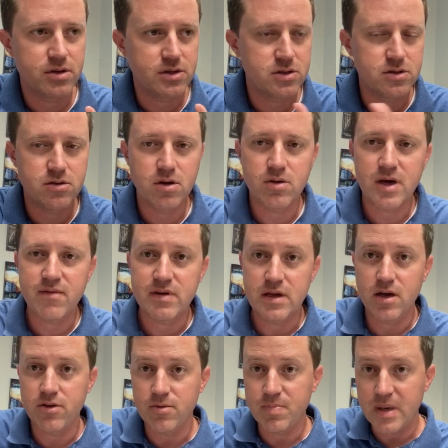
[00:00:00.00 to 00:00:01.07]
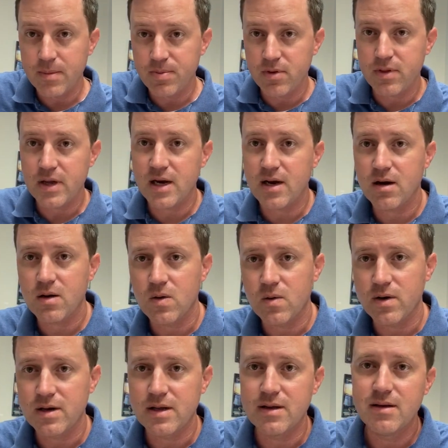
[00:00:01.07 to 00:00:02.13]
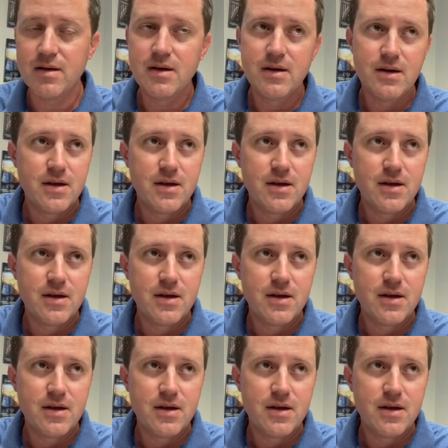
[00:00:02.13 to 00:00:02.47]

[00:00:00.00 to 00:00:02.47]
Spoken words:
that you don't have any other people there or any